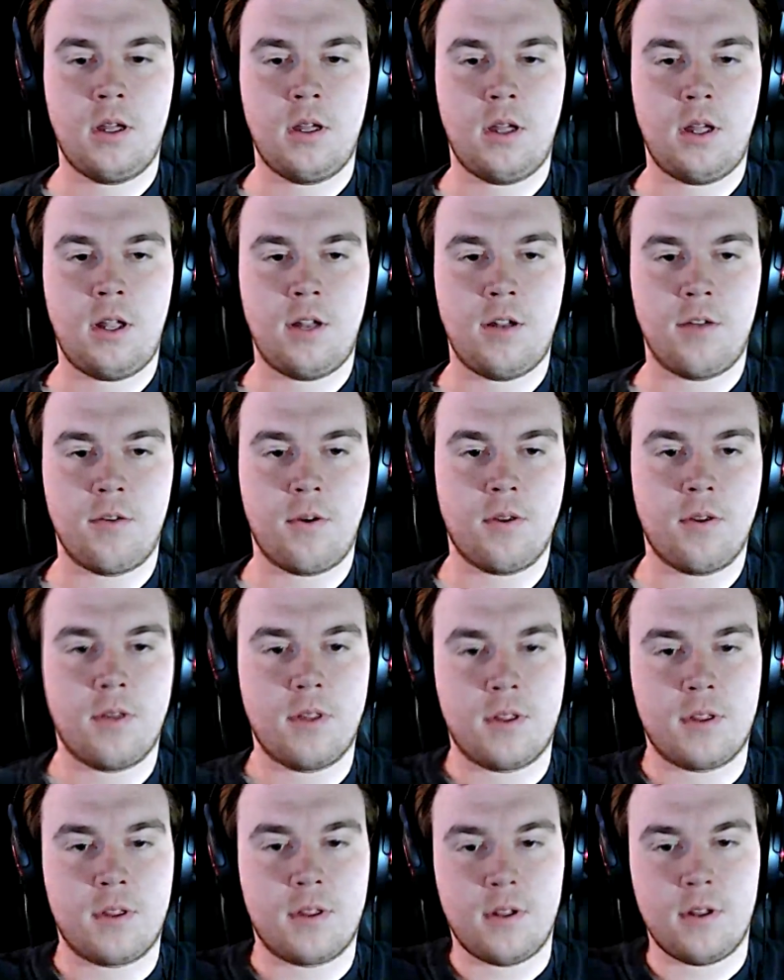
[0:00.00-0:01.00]
Hello everyone,
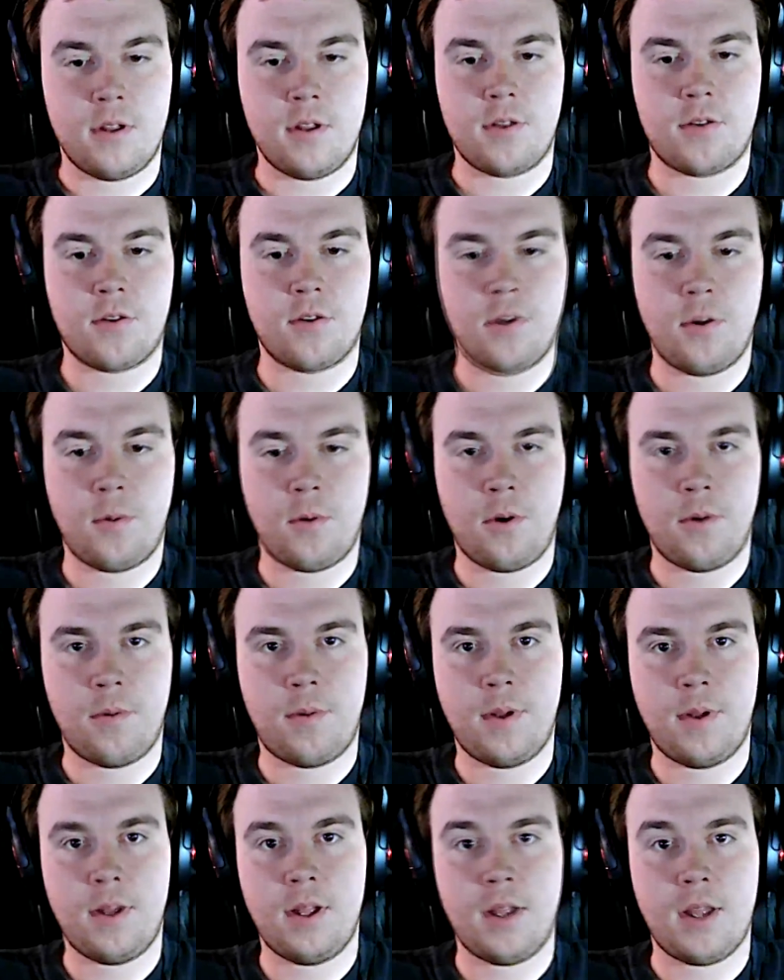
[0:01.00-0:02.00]
this is Joyboy
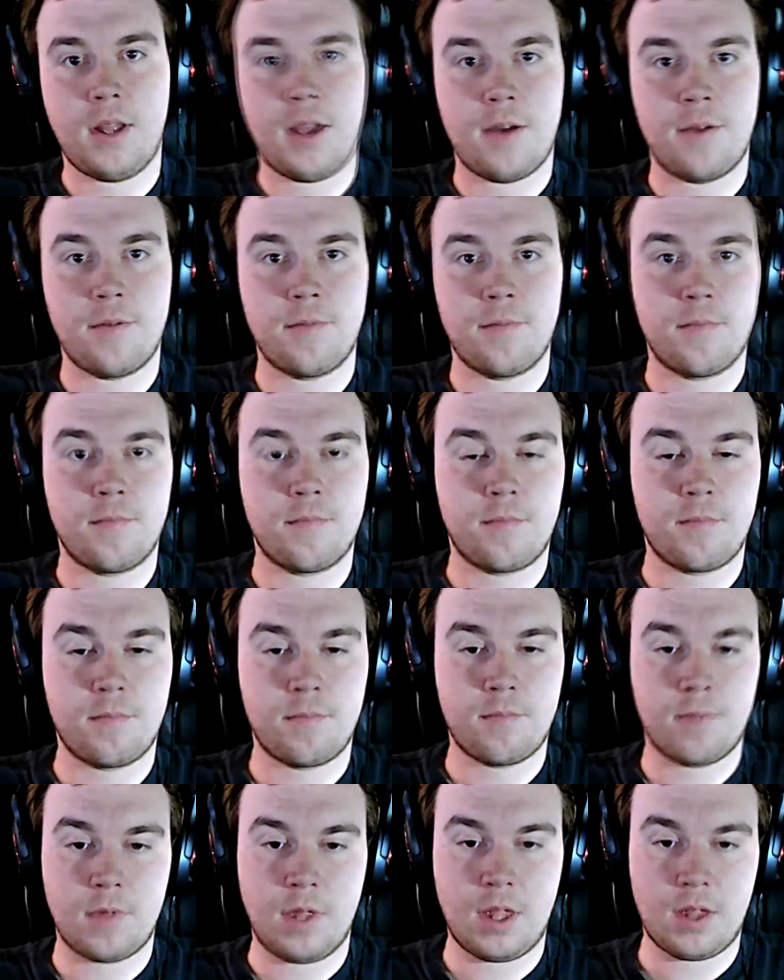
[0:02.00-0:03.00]
P.
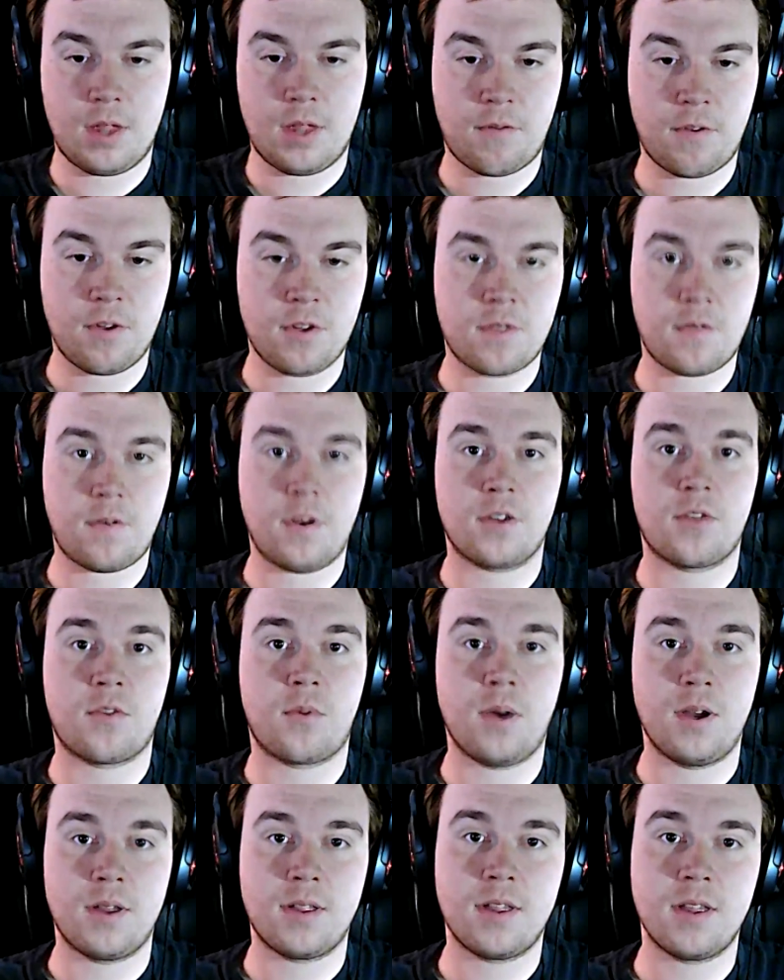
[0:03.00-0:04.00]
First of all, I just
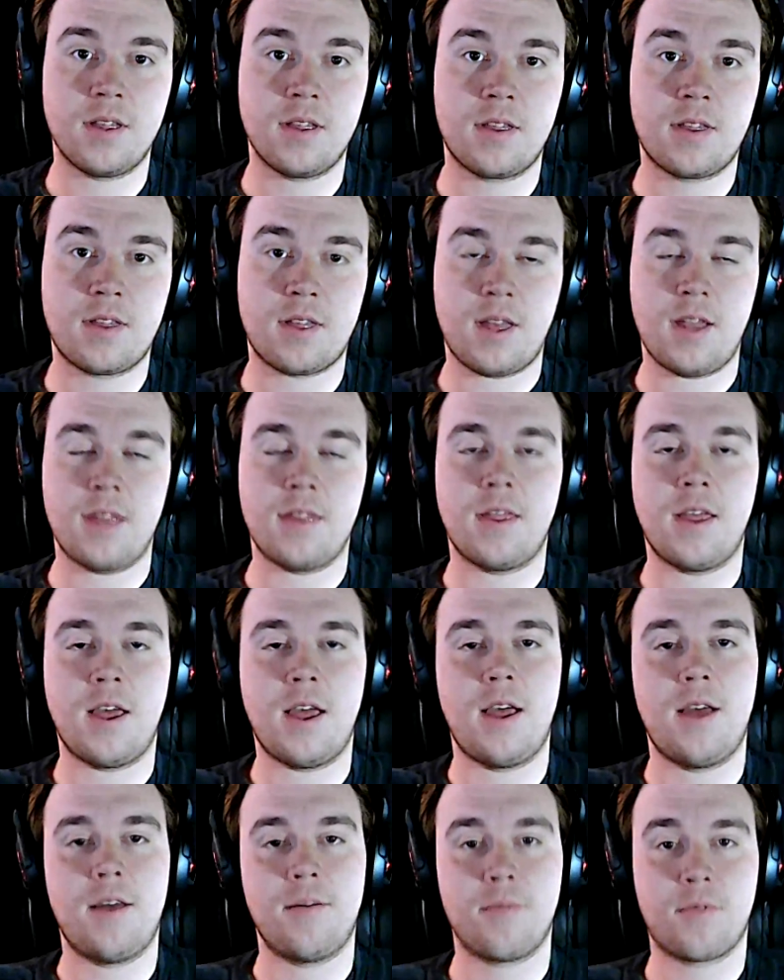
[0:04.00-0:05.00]
wanted to say
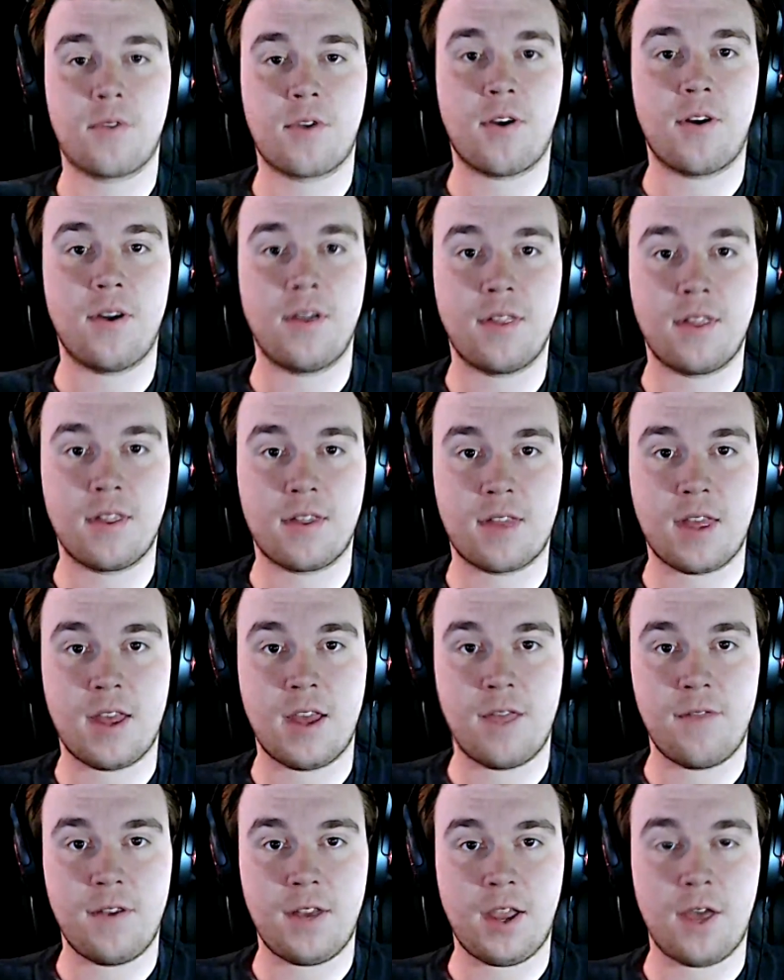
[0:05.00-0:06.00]
that sorry this
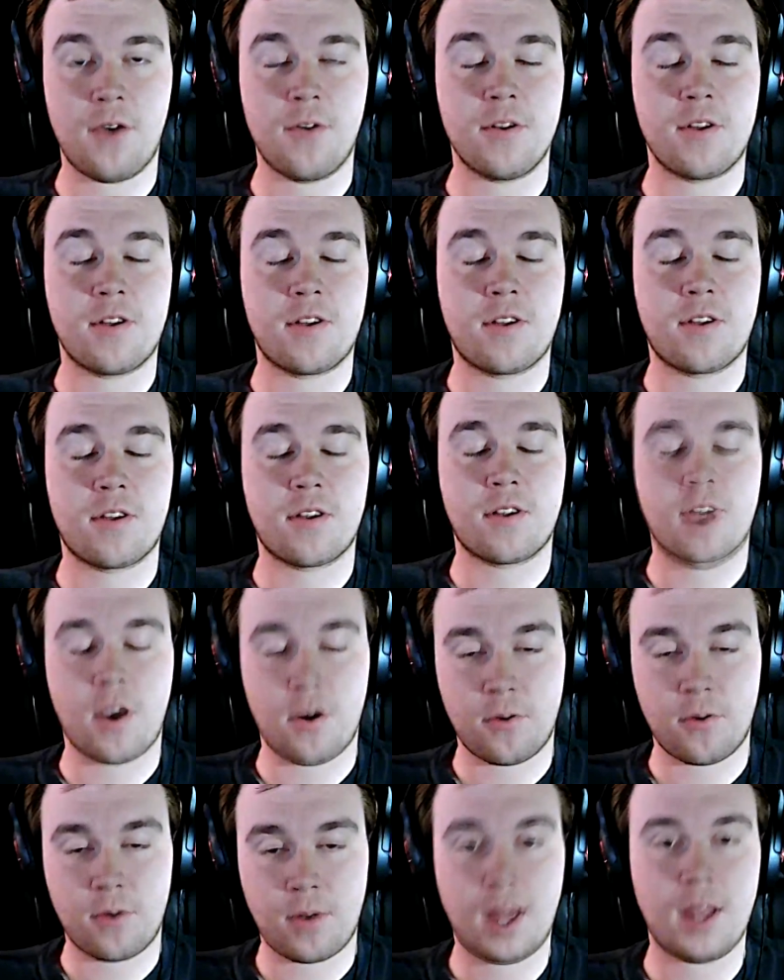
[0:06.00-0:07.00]
video is so
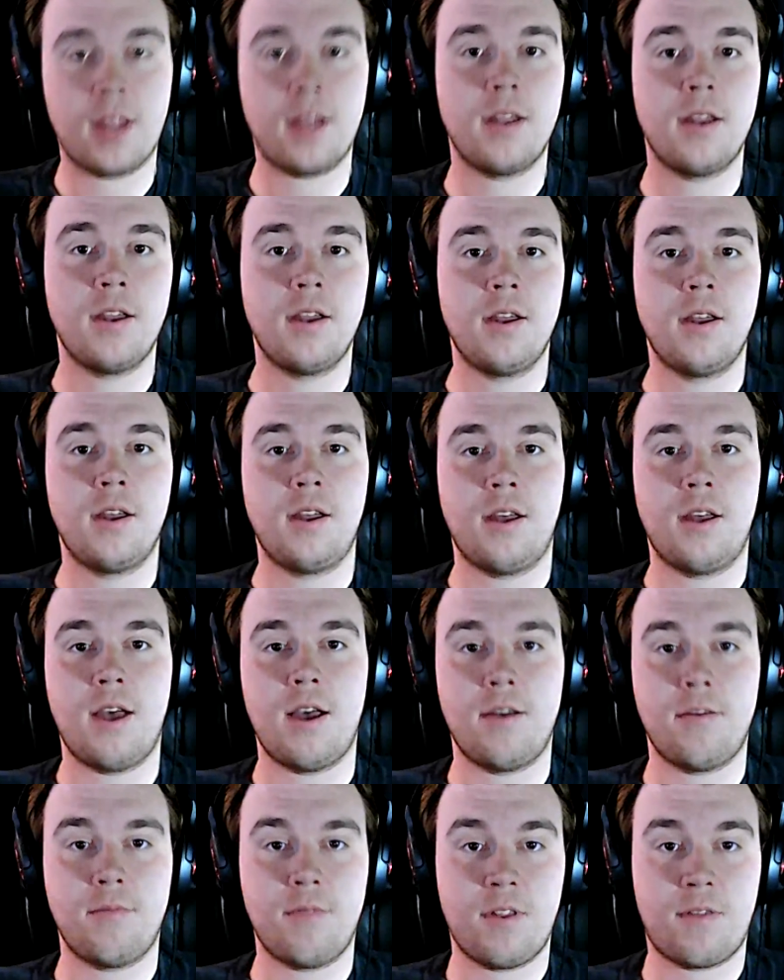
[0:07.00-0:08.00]
late.
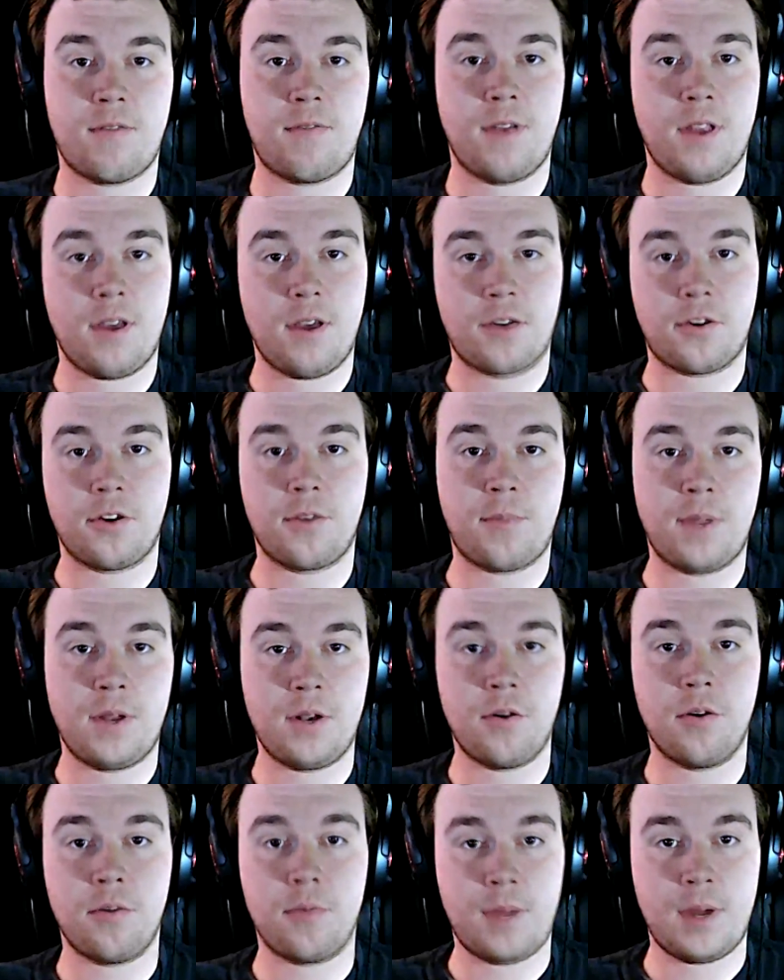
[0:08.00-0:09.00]
This video could have been
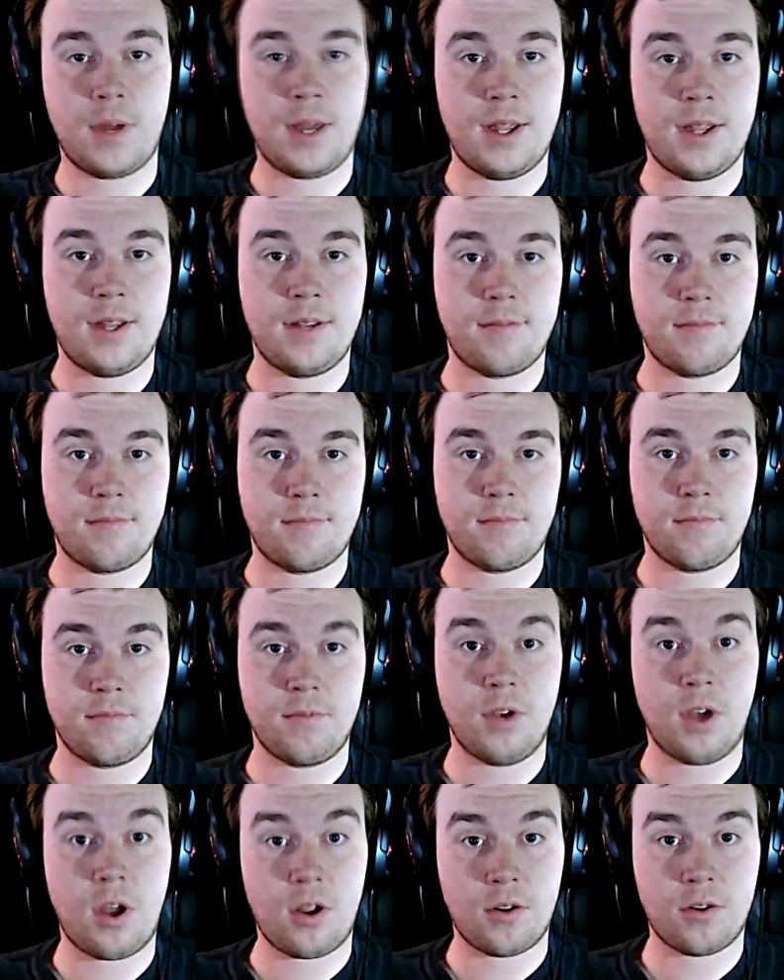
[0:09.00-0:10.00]
up
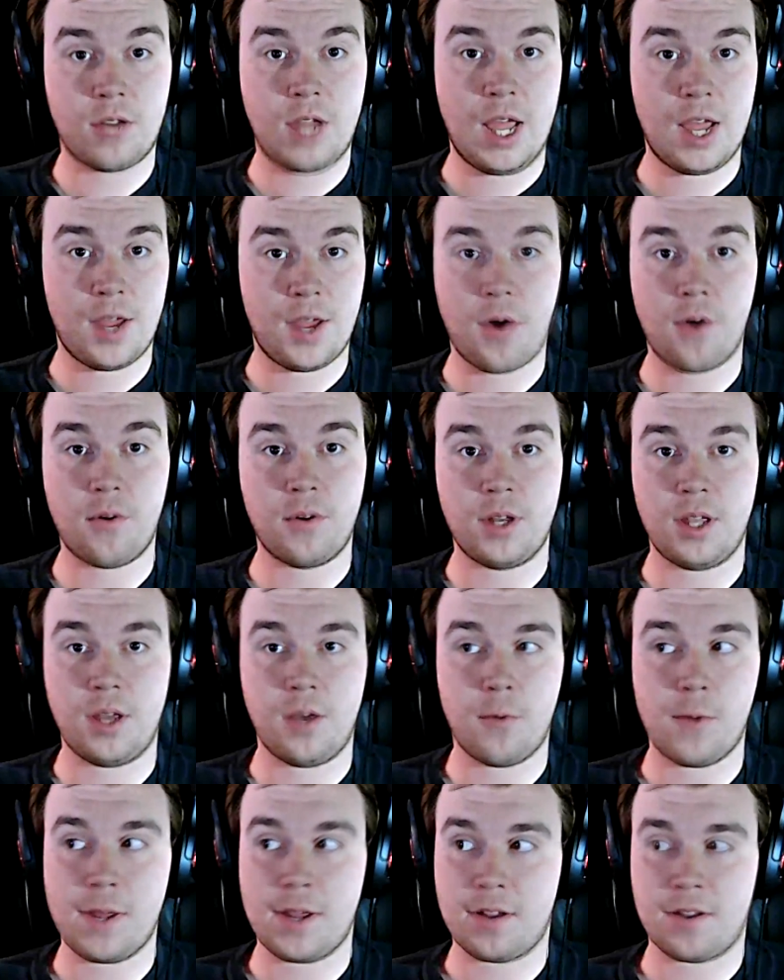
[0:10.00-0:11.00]
not only a
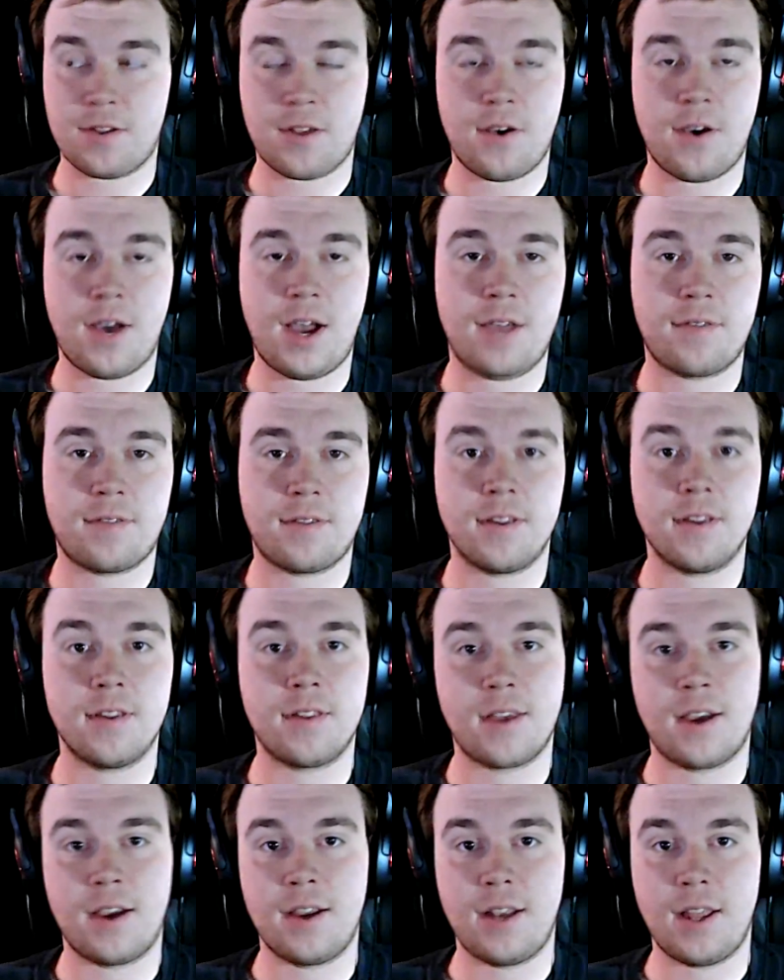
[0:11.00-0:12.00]
week or so after the
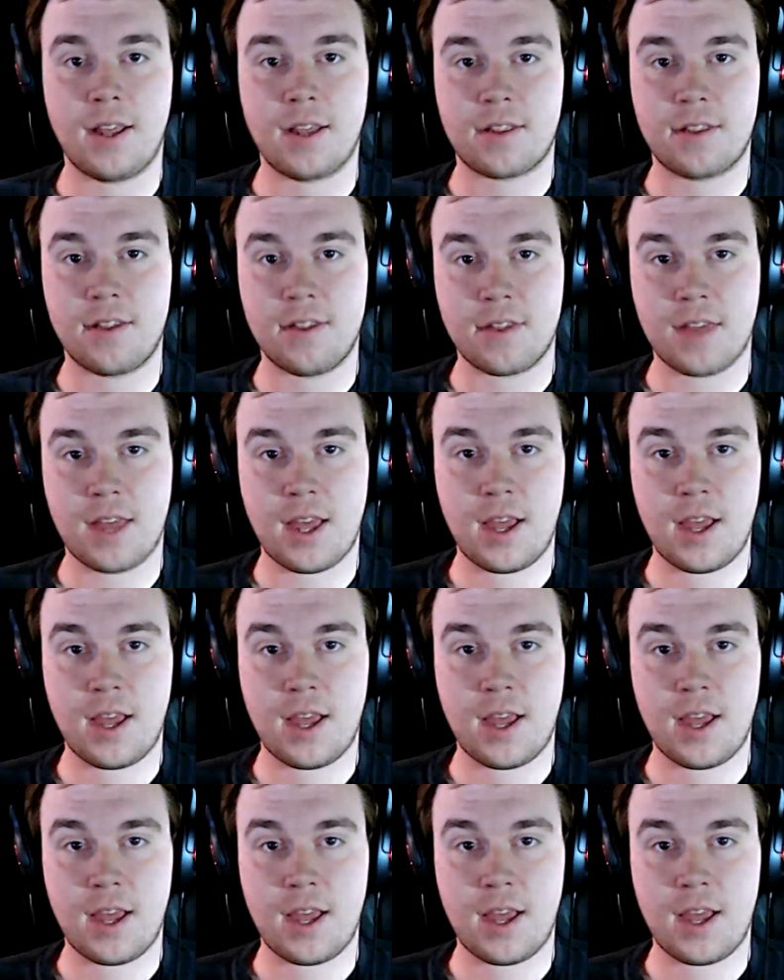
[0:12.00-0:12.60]
Titan X's